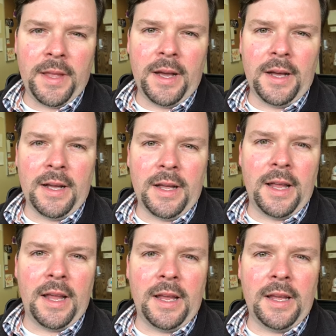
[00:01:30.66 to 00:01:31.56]

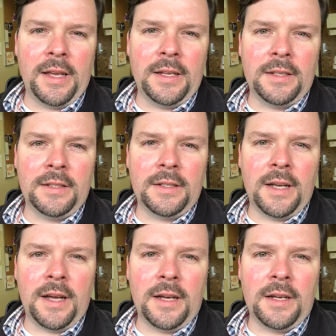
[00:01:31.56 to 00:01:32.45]
and
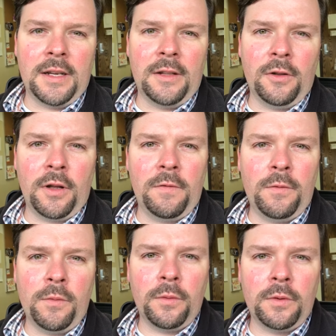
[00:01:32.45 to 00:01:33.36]
looking
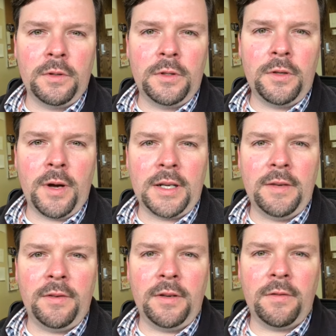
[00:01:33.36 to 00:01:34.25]
forward to
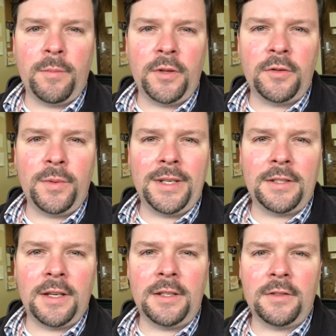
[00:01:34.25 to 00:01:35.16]
activity from this
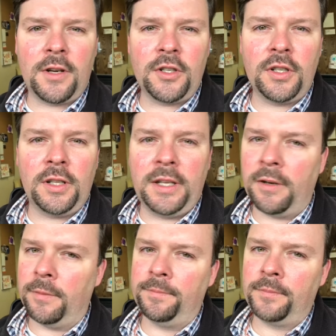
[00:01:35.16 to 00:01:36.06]
week's discussion
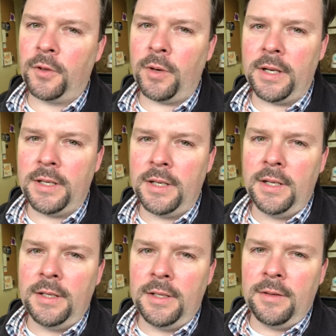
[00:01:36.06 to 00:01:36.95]
leader. Great.
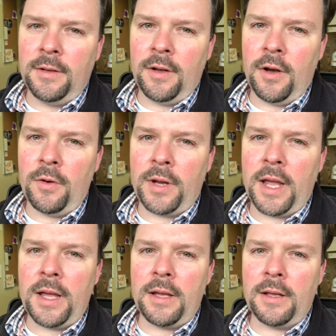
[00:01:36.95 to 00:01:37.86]

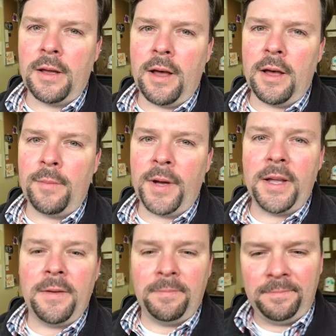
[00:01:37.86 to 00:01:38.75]
Okay, bye.